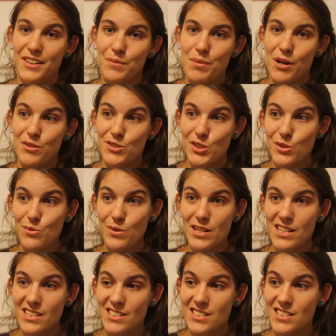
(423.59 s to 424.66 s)
about 2
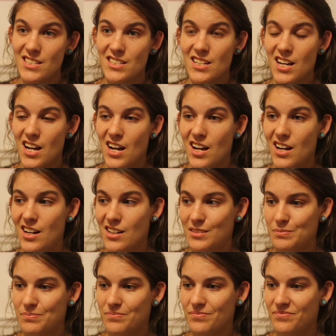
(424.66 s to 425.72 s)
weeks,
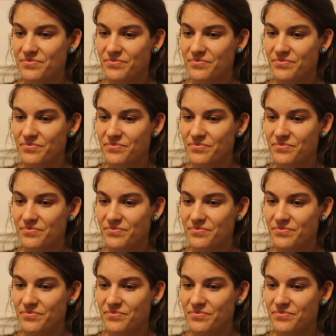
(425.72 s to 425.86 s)
this